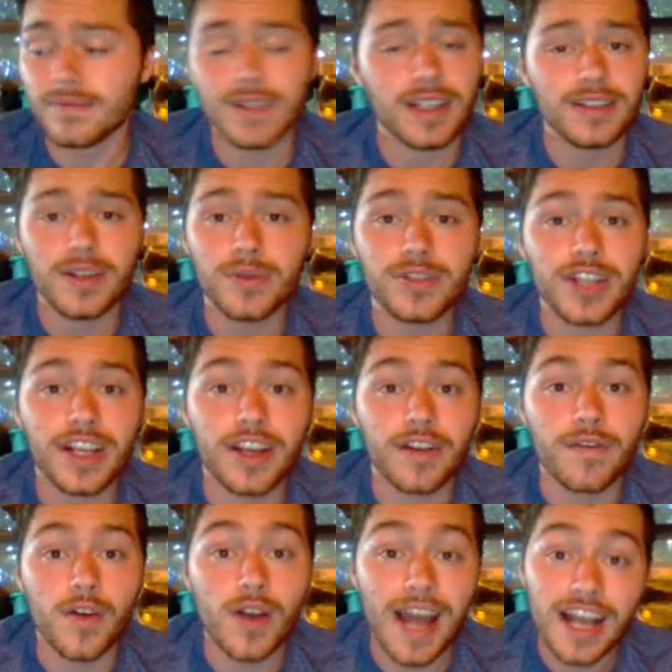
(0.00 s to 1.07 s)
don't check your
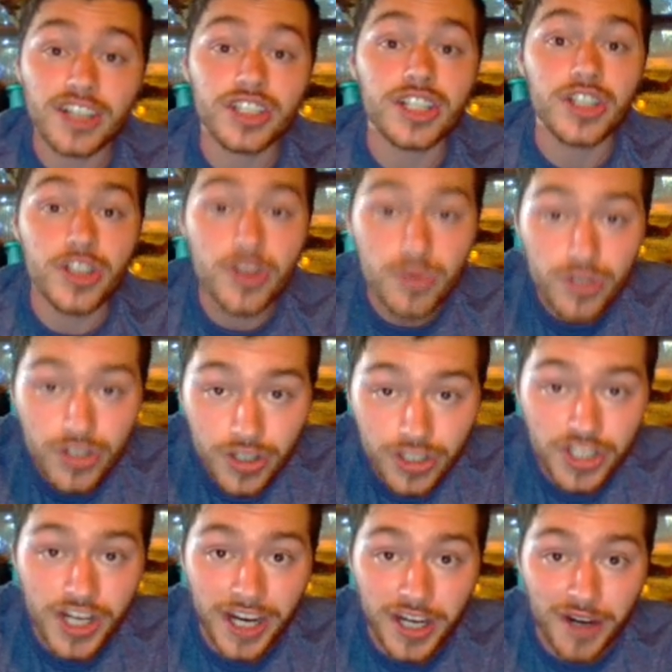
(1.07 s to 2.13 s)
phone. Actually, you
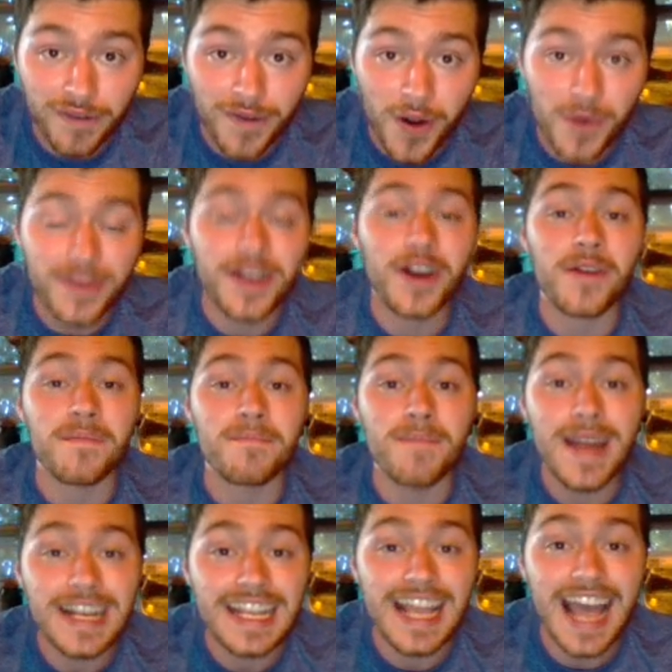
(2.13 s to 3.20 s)
should check your phone. There are
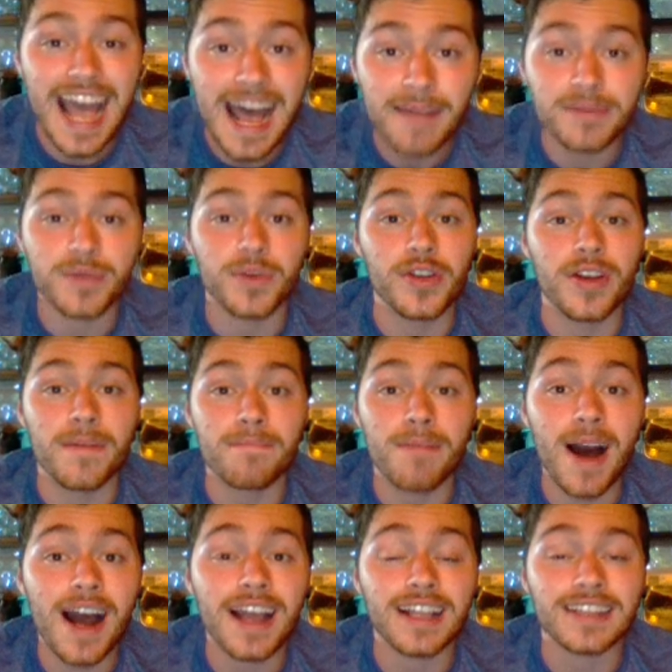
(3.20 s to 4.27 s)
many apps where you could
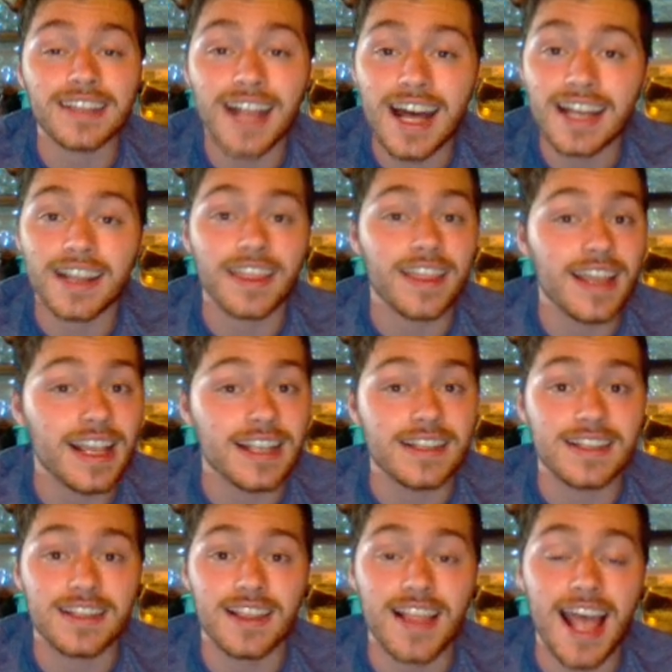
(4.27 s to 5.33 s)
buy a lot of
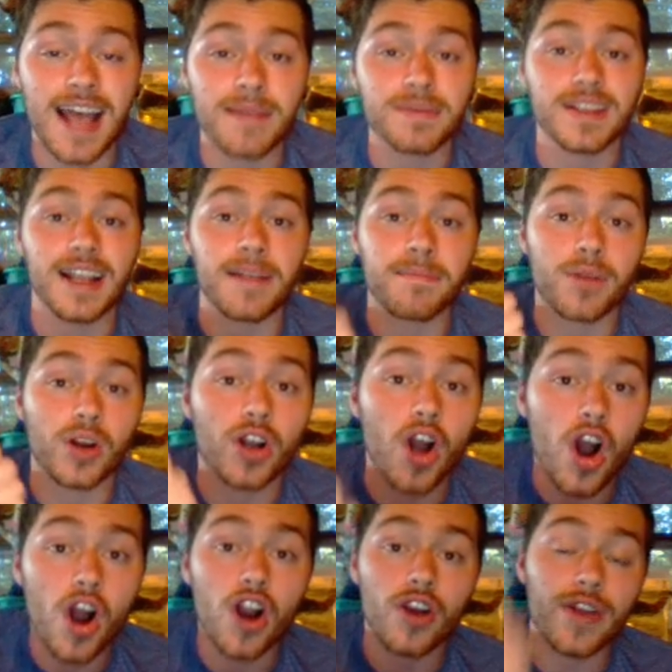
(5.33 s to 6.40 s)
things. Apps like
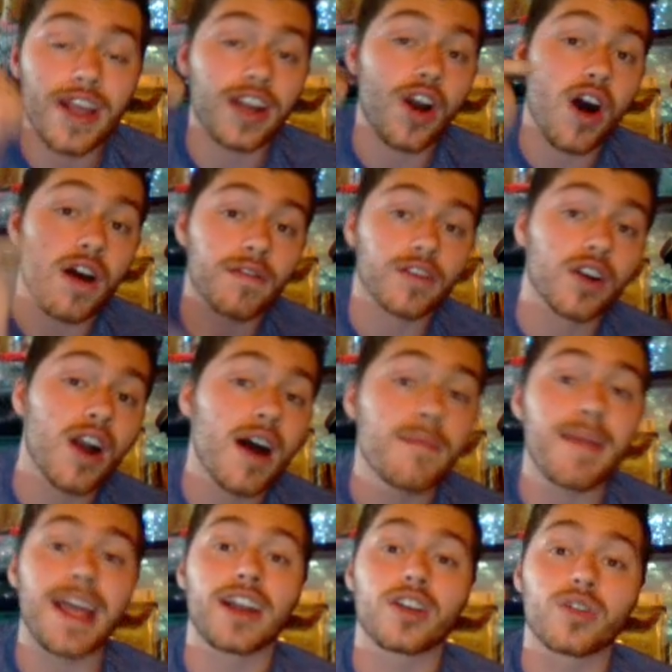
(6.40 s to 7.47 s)
Mercari and
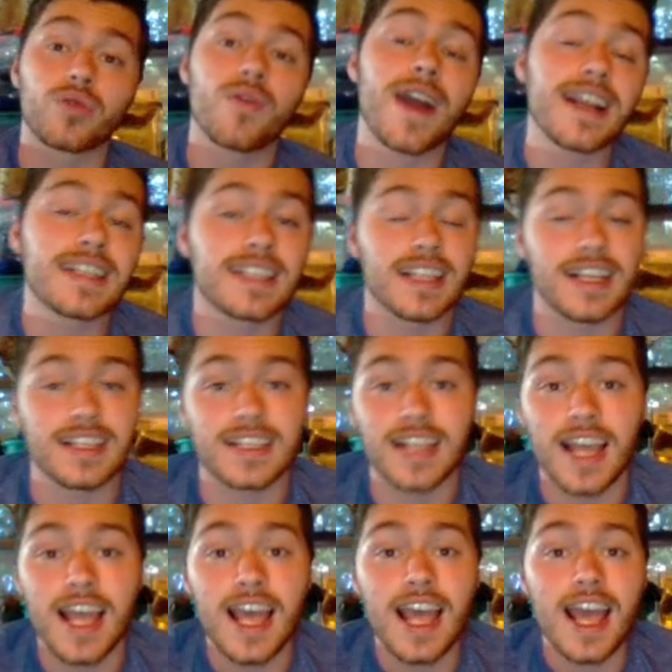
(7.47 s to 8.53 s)
OfferUp and Craigslist
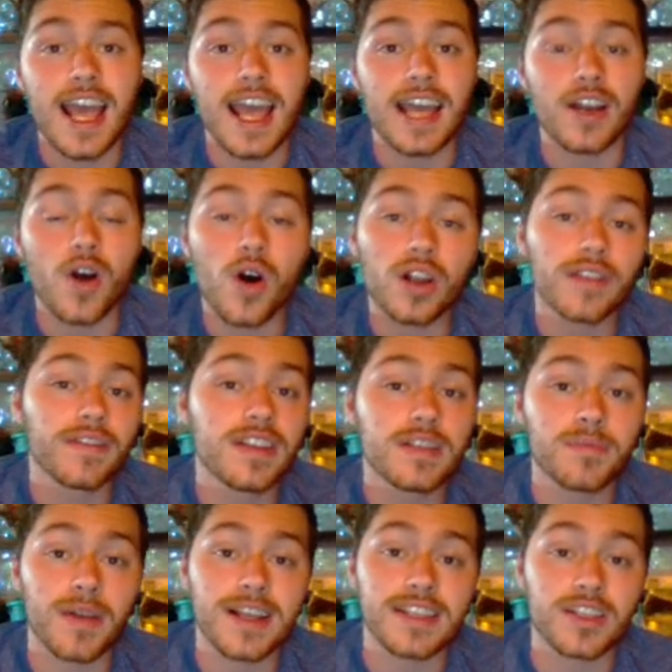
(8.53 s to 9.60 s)
and all of these
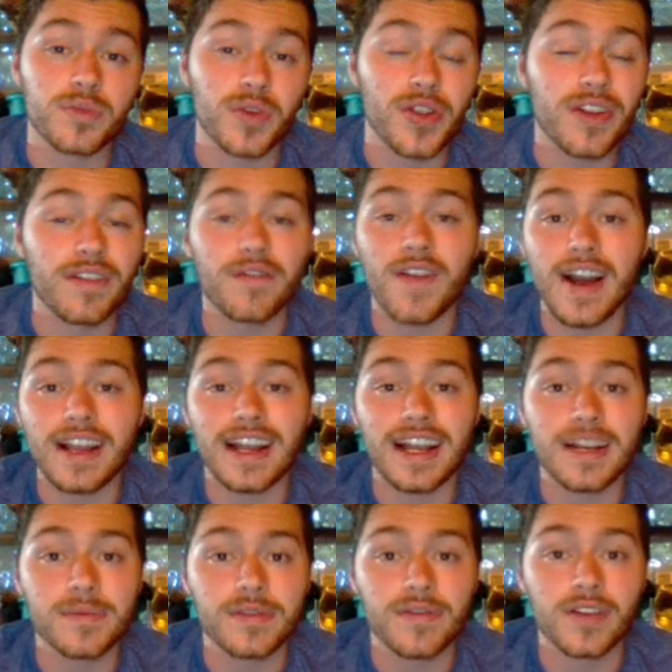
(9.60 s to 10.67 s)
places where you can find
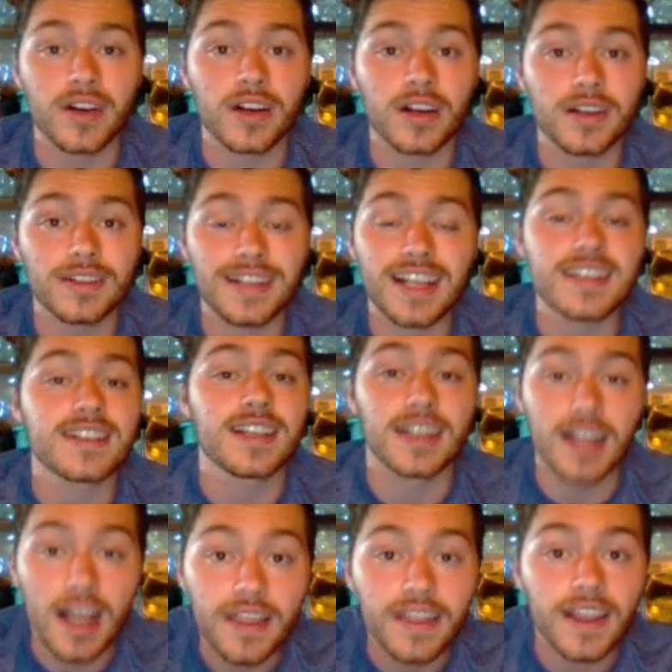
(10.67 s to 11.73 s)
items for next to
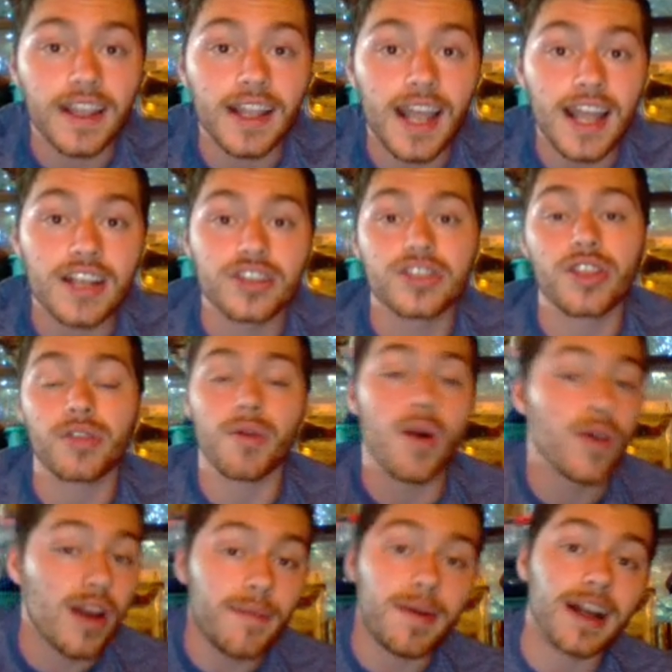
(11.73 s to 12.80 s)
nothing and just throw
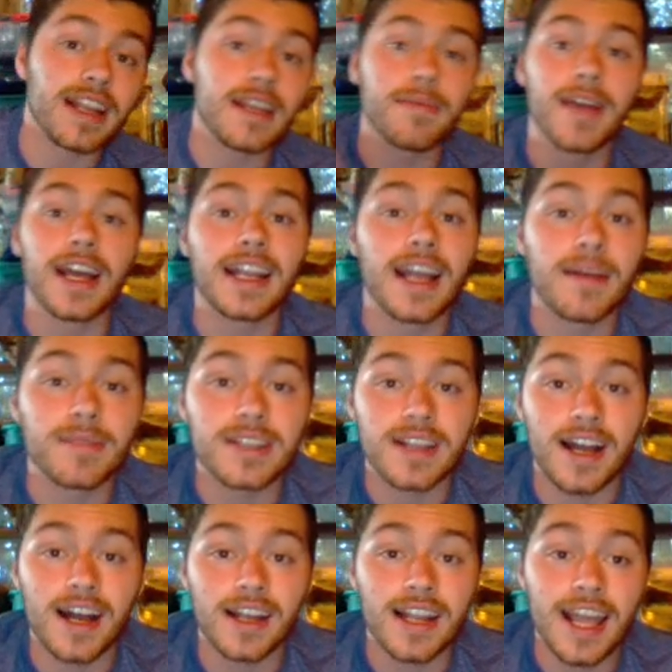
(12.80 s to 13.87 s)
it up on eBay and
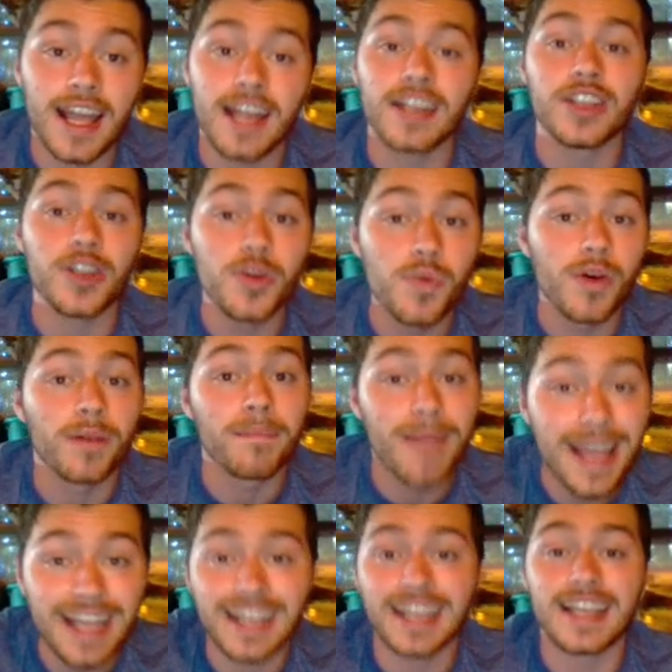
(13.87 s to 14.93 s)
Amazon and you will
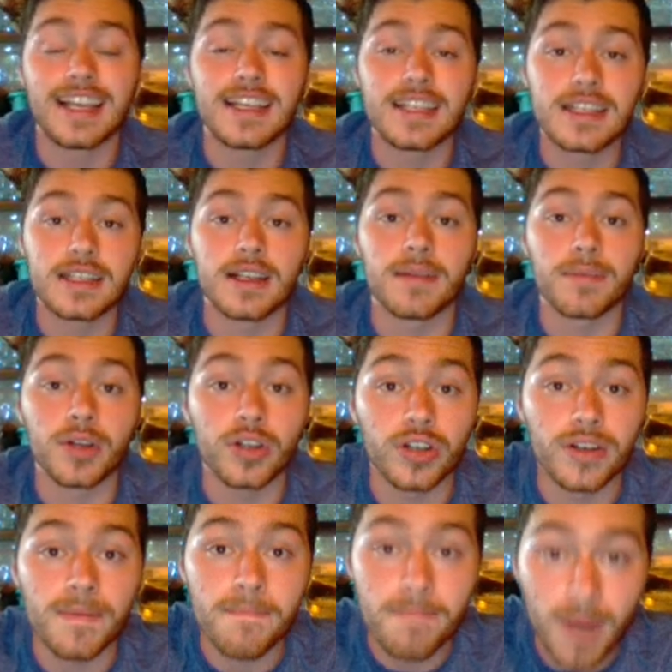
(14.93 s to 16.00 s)
make some
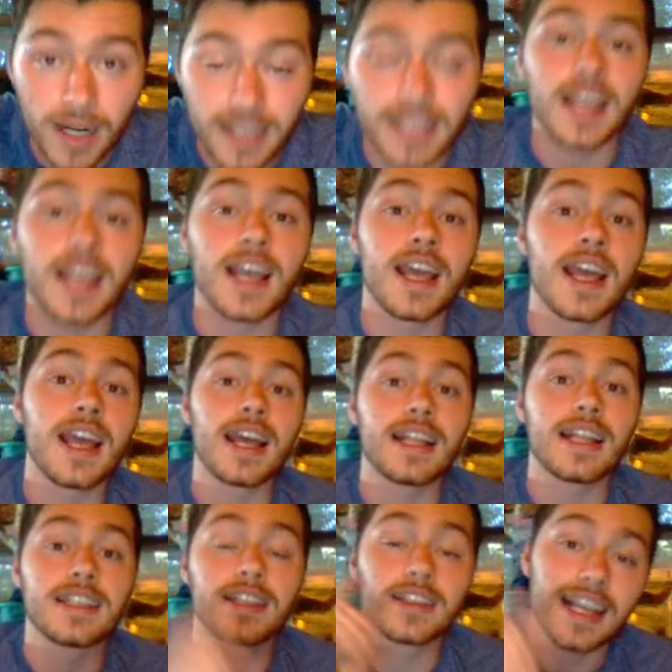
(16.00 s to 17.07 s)
good money.
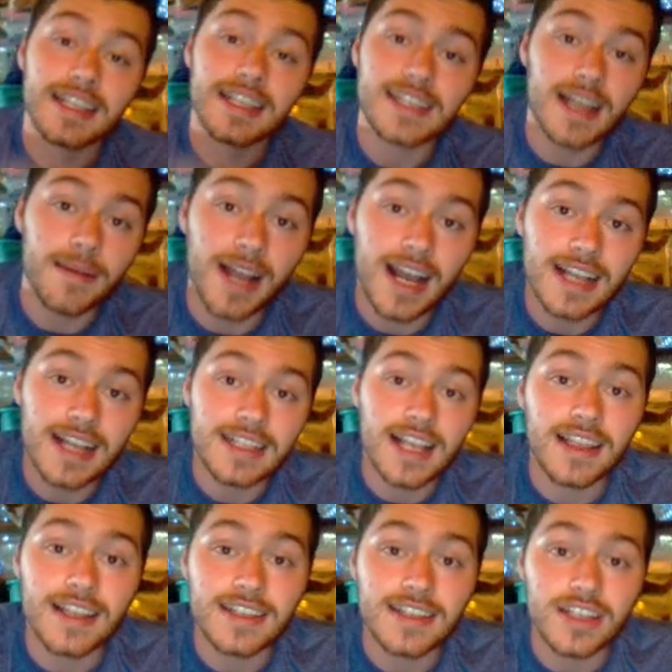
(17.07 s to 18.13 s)
Until next time, guys,
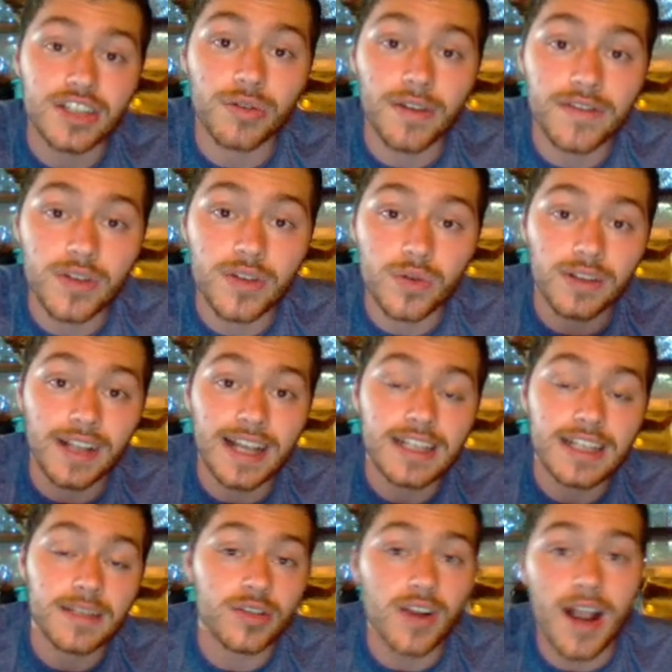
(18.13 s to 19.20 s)
this is Thrift School. Like,
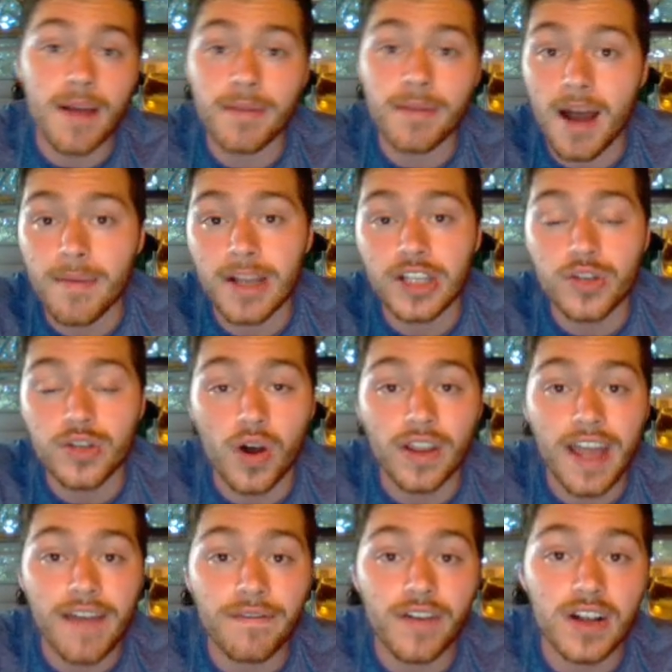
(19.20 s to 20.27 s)
subscribe, comment, do all
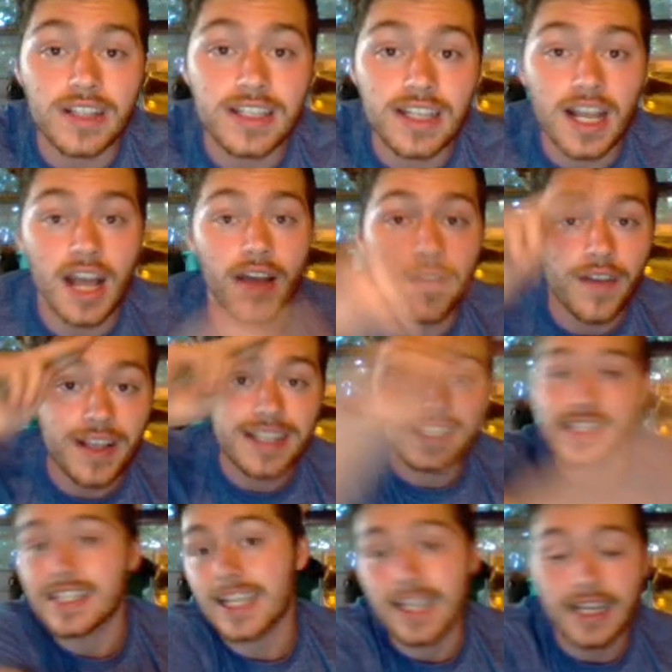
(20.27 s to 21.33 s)
that fun stuff.
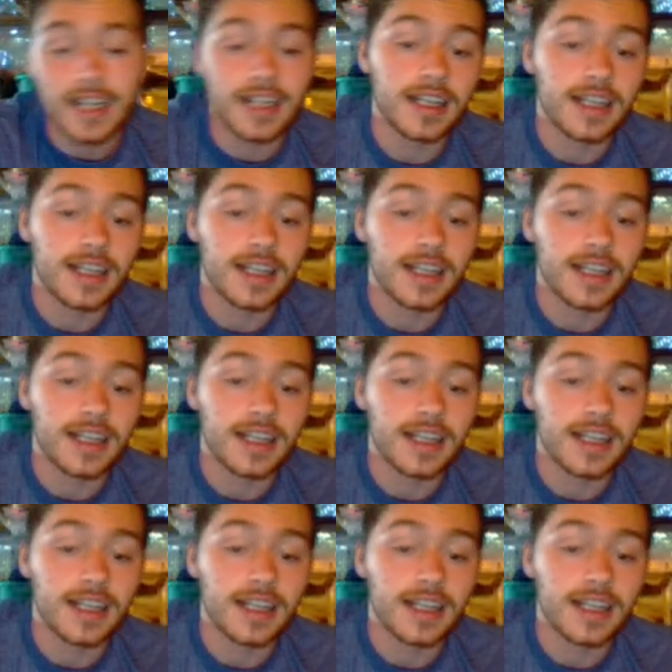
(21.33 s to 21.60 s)
See ya.